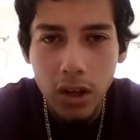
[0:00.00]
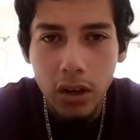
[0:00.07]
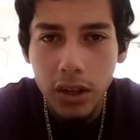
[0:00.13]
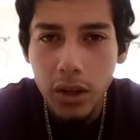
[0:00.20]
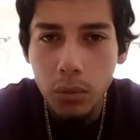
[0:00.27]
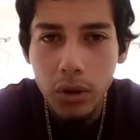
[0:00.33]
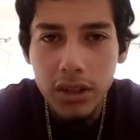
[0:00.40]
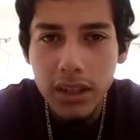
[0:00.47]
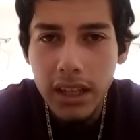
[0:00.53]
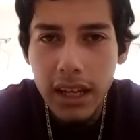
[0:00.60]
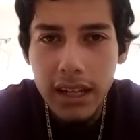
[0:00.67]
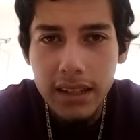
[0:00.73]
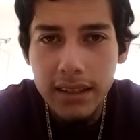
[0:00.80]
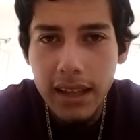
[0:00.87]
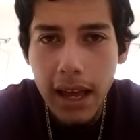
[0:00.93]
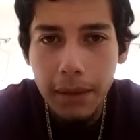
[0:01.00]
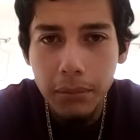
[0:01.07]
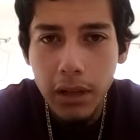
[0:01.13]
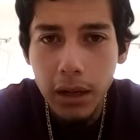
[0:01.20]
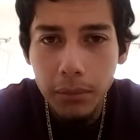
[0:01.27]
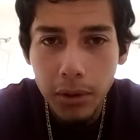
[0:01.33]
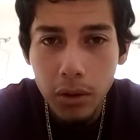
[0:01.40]
He wasn't getting stabbed
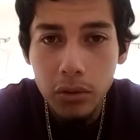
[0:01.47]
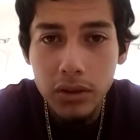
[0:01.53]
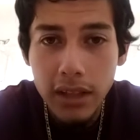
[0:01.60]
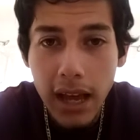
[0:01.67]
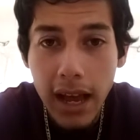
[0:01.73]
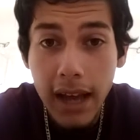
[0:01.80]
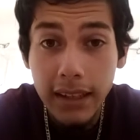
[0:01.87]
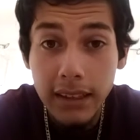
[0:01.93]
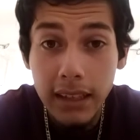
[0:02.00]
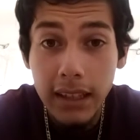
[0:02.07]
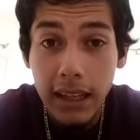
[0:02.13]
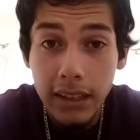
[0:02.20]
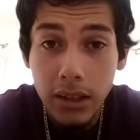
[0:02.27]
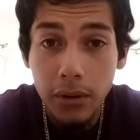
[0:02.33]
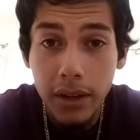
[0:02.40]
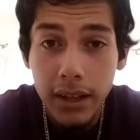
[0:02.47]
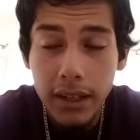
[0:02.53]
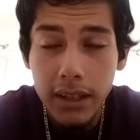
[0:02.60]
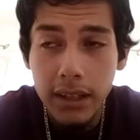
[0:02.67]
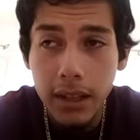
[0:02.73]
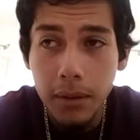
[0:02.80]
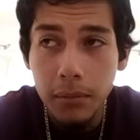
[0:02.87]
up. He was acting like they were
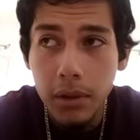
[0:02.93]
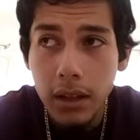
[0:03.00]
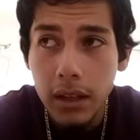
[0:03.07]
hitting him.